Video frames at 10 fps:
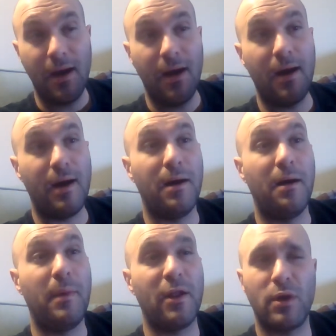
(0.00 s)

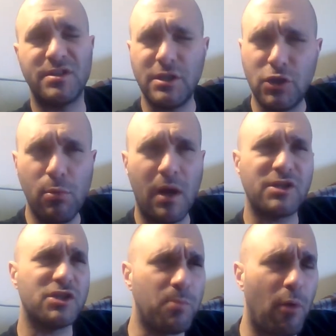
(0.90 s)
Um, I don't want to say too much
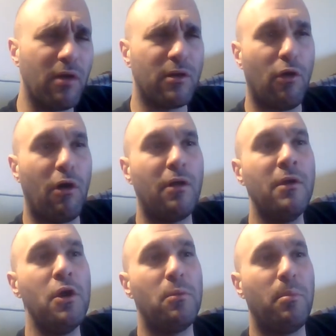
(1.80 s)
and spoil it all,
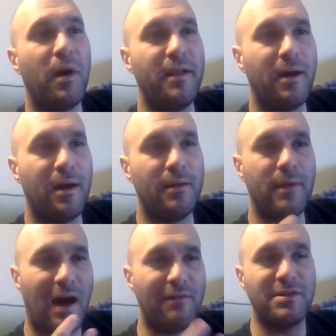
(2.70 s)
but uh,
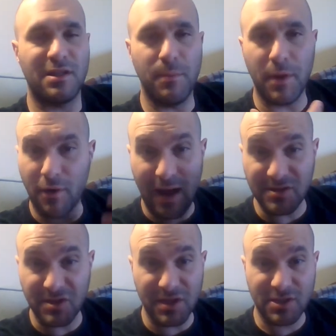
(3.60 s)
obviously the mirror
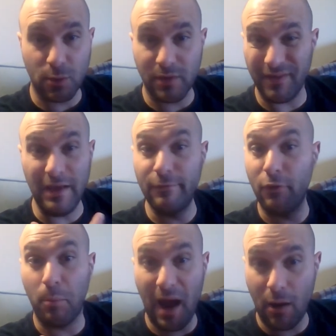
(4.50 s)
has this sort of
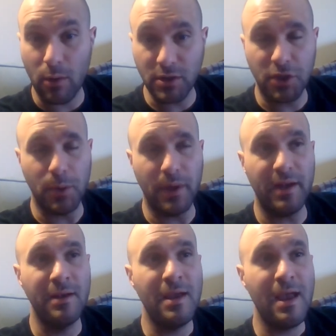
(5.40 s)
evil power to it,
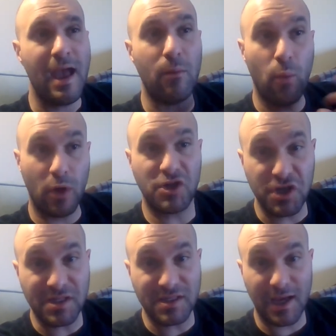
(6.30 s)
and what
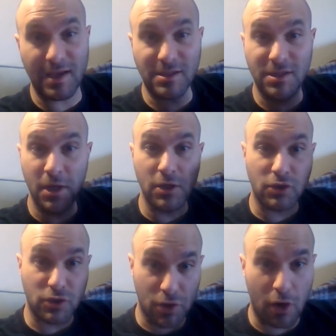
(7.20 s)
she says
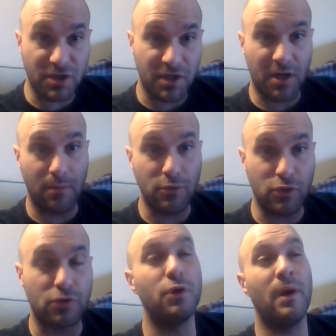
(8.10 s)
starts to come
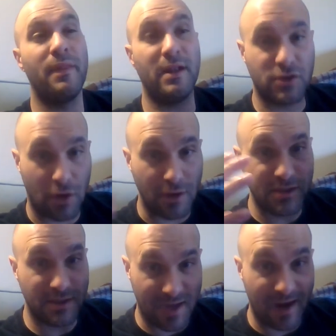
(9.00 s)
true, and then it starts
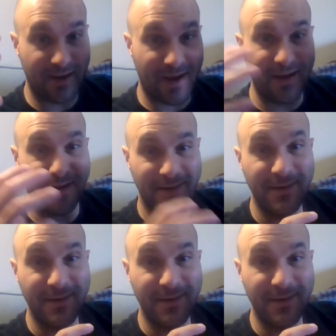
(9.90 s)
to kind of,